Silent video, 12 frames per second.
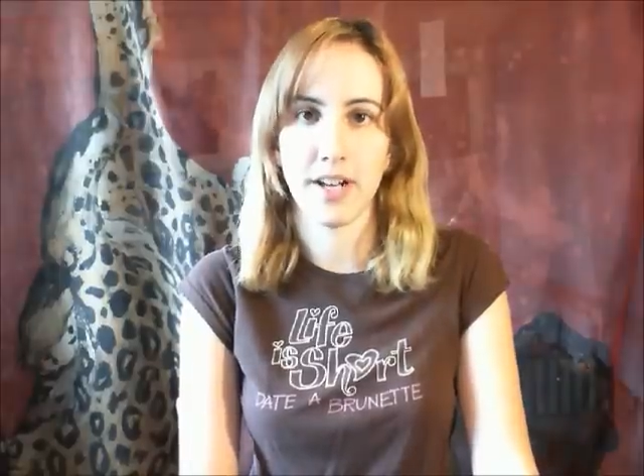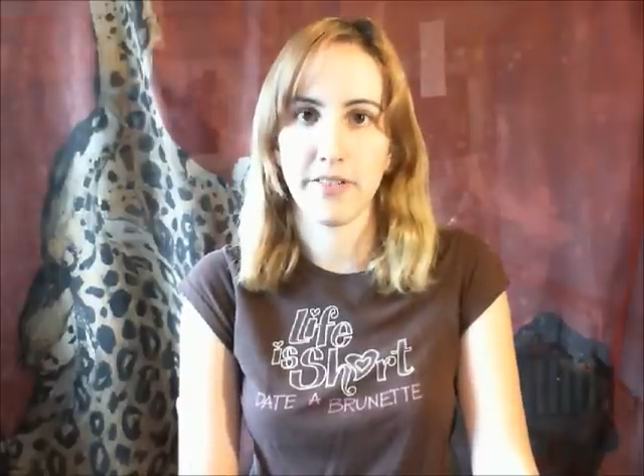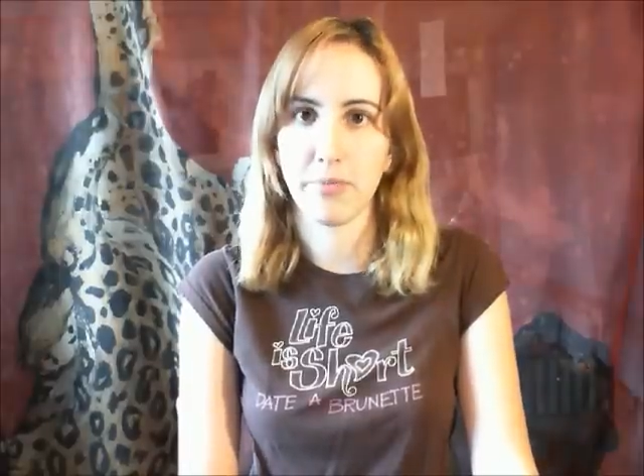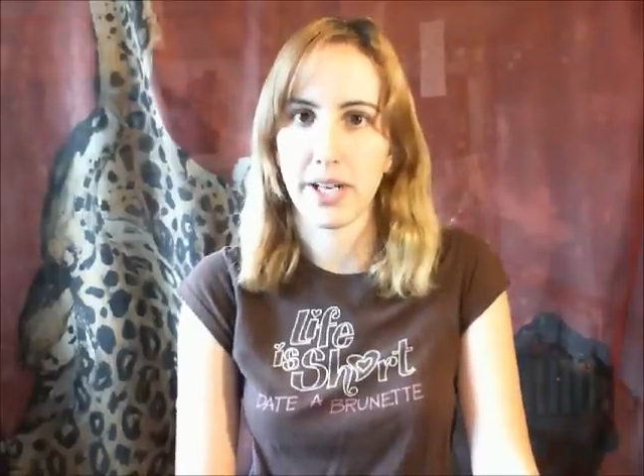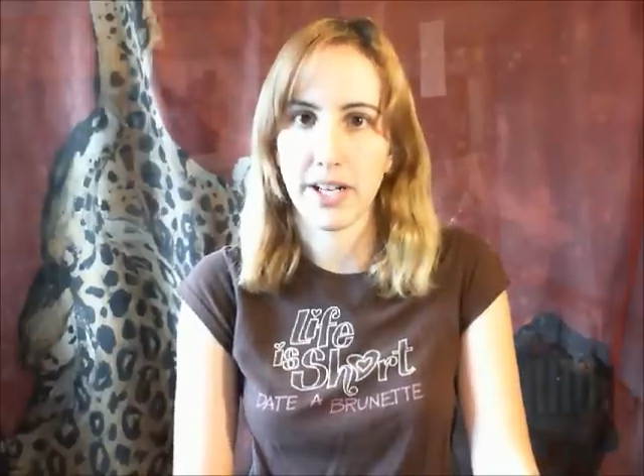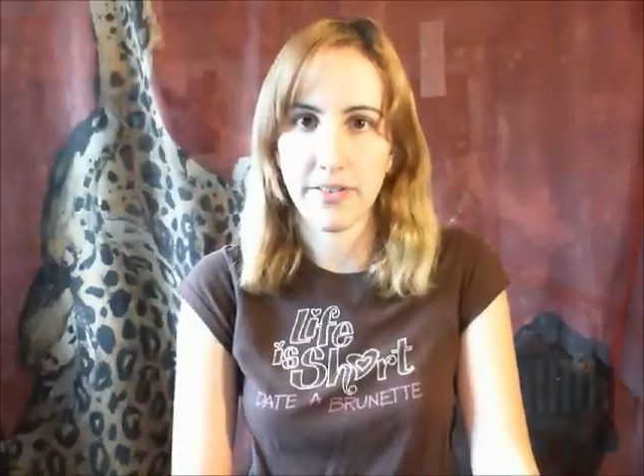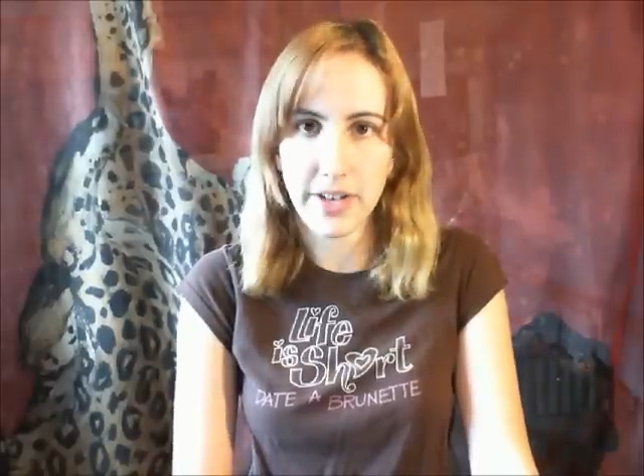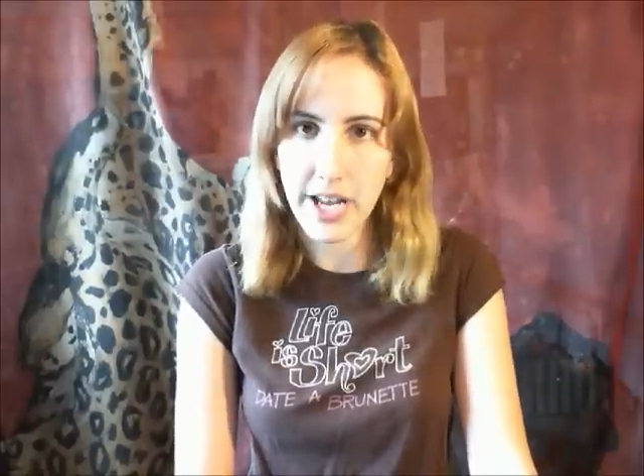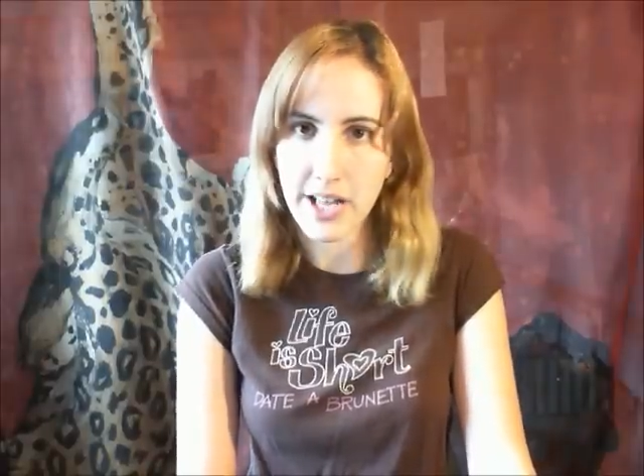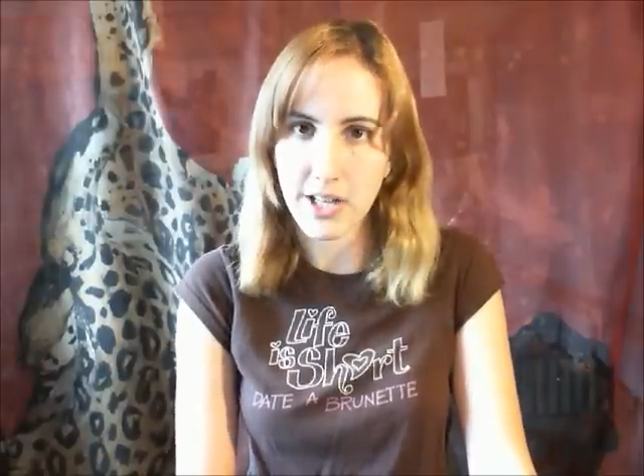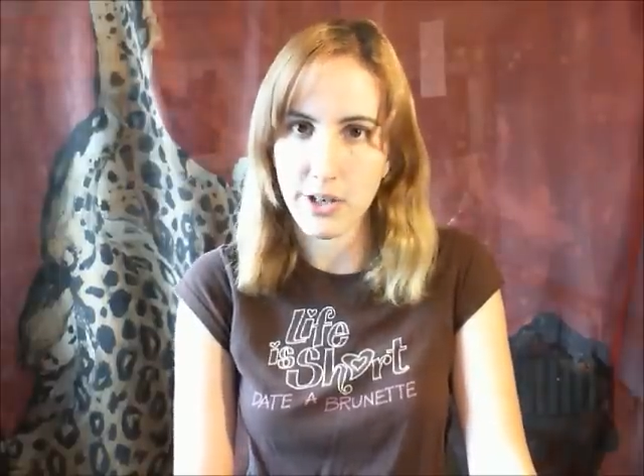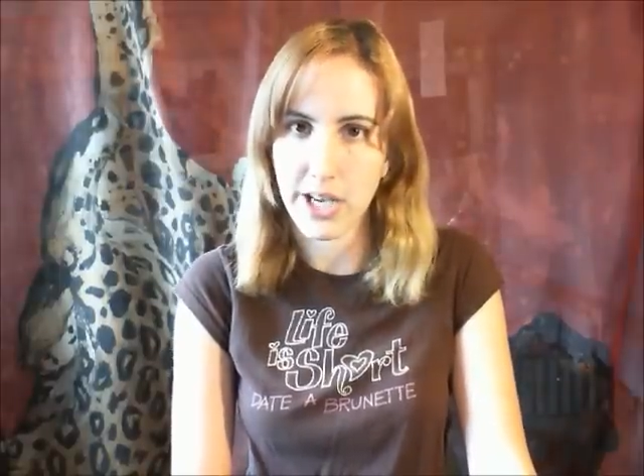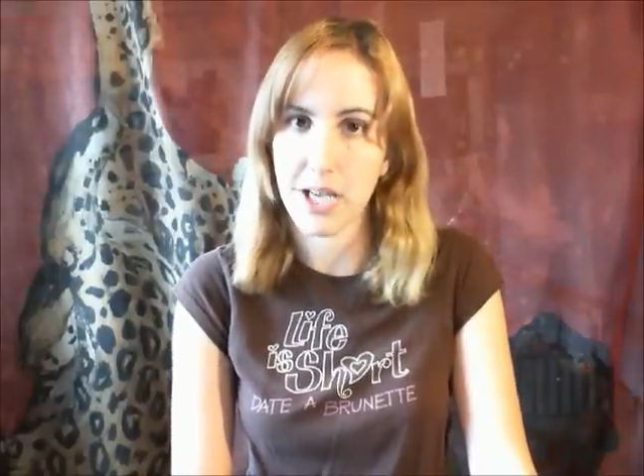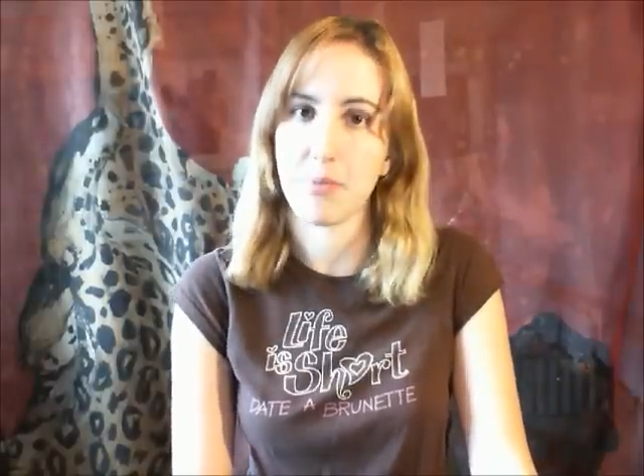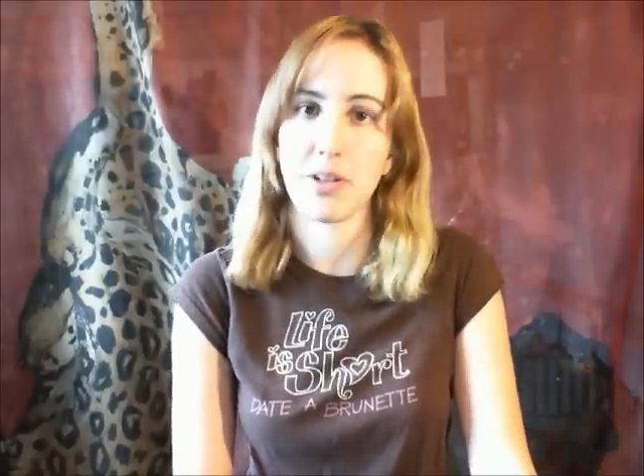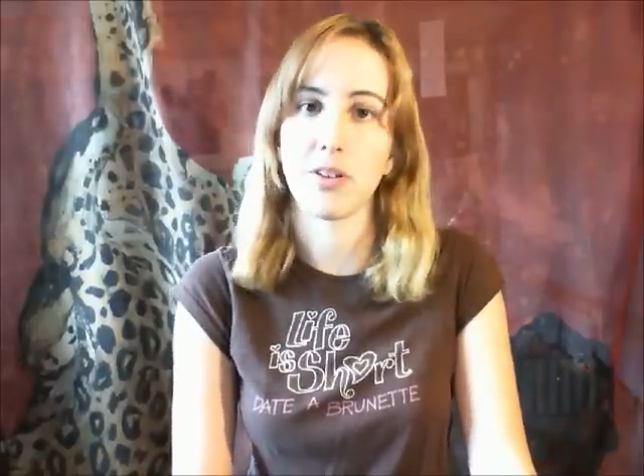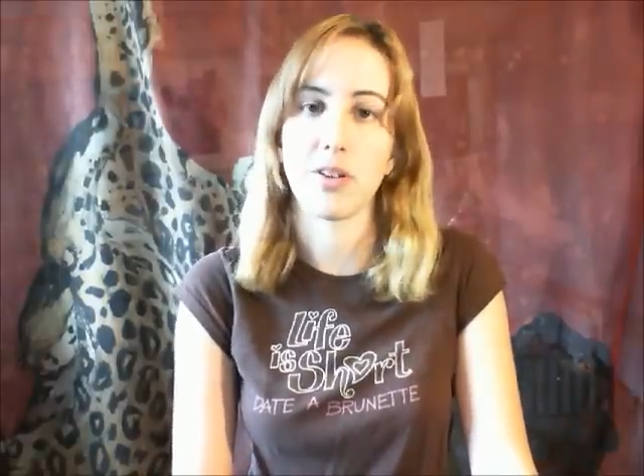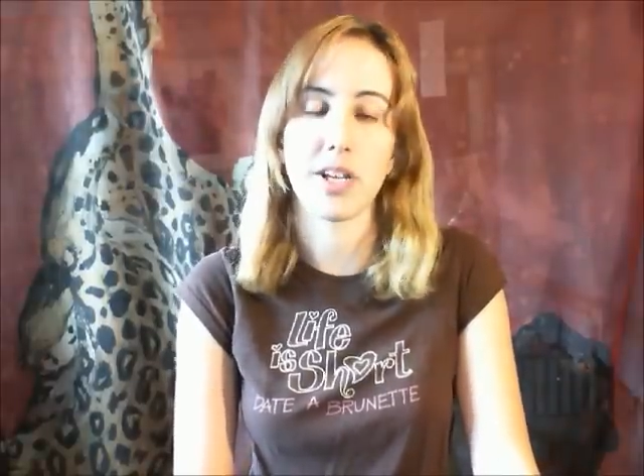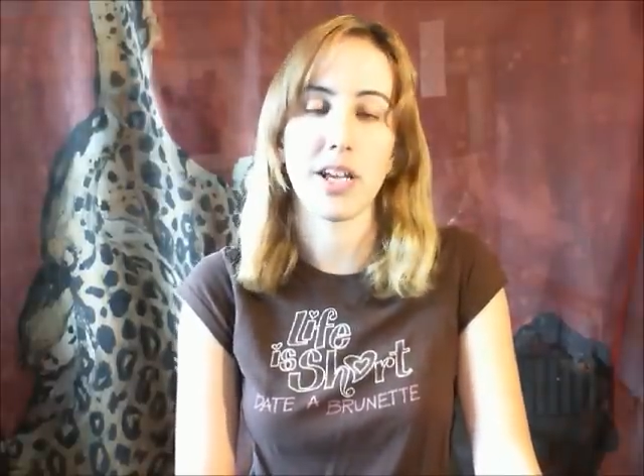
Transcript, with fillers: I've played every Halo game, including